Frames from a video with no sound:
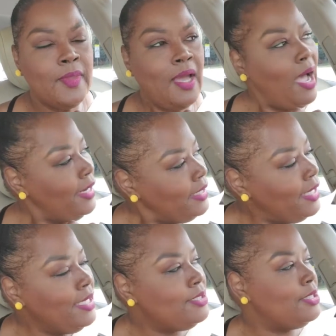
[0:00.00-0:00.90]
I
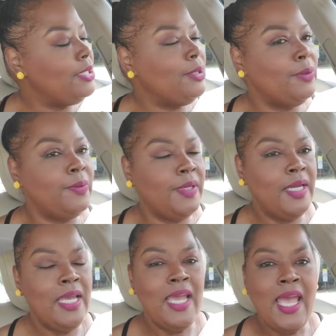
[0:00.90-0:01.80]
need to
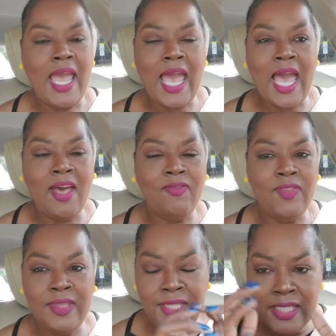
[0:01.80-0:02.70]

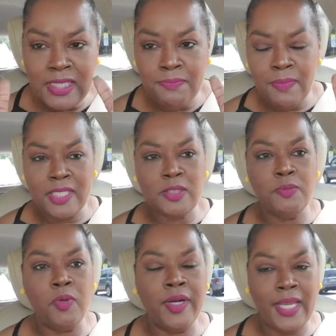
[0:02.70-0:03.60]
have this much
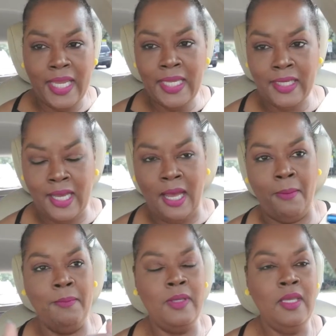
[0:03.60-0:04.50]
more
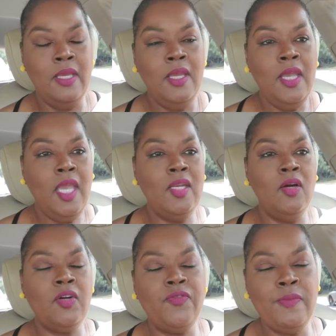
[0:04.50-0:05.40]
income in
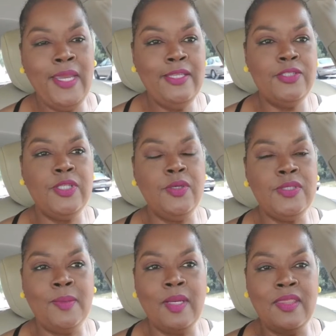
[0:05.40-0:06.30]
order for me to do
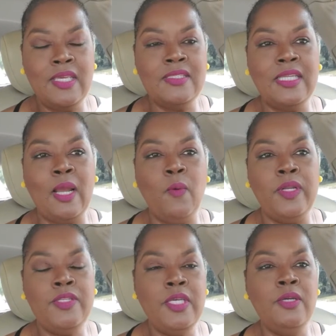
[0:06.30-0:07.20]
some of the things that I want
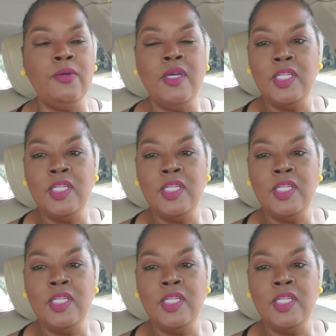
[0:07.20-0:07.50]
to do.